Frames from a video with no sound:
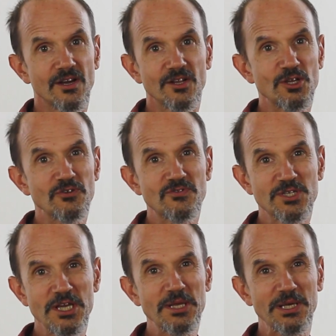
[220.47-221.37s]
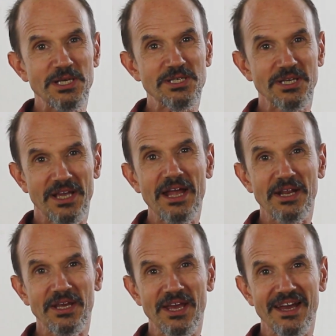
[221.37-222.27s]
And you've seen this again
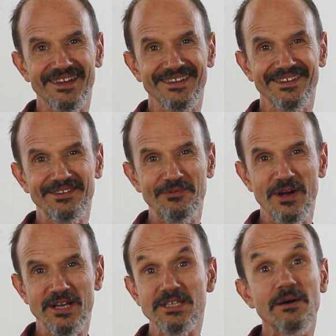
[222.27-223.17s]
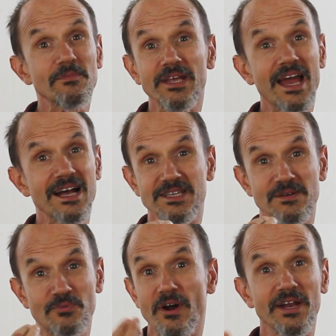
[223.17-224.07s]
and again, where somebody has
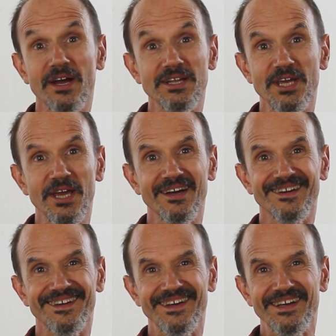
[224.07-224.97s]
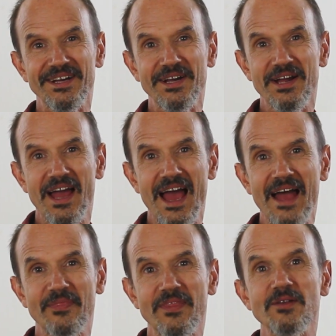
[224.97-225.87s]
a bright idea,
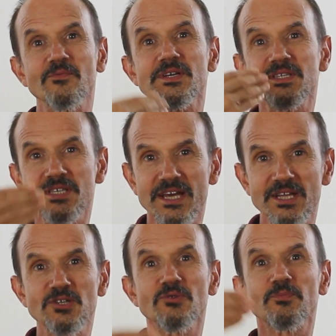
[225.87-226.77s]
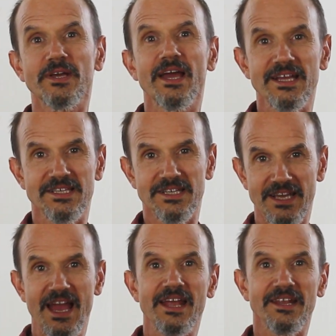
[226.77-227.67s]
and then we see it duplicated
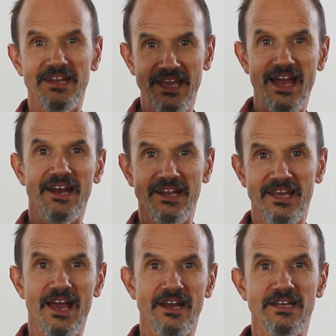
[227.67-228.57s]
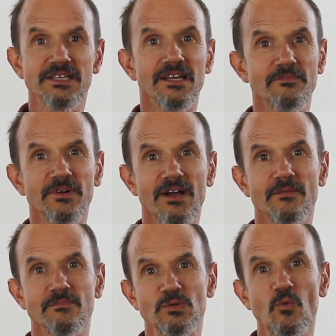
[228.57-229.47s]
again and again and again until it
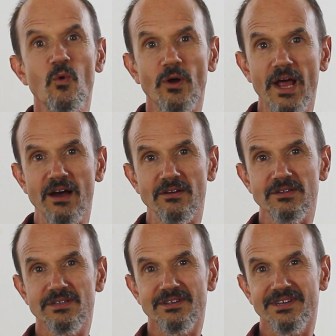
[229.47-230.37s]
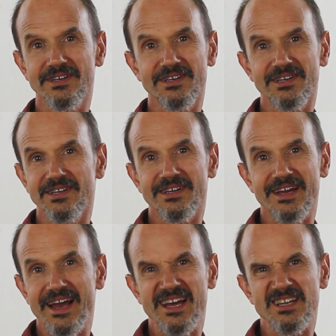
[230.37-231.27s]
becomes worn out
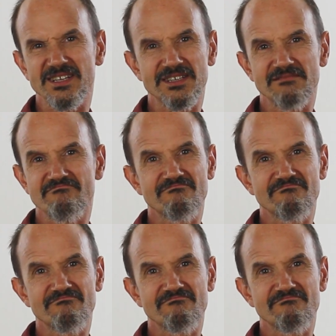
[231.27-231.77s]
and